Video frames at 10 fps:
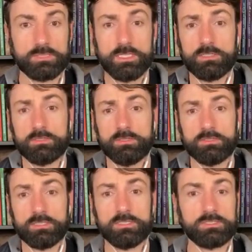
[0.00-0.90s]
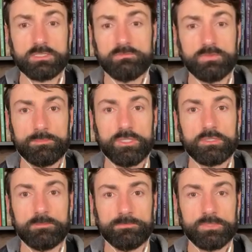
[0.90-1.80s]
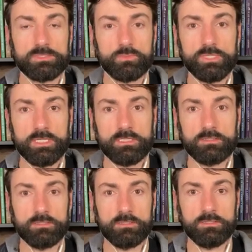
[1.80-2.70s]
Just take a good look at yourself in the mirror this weekend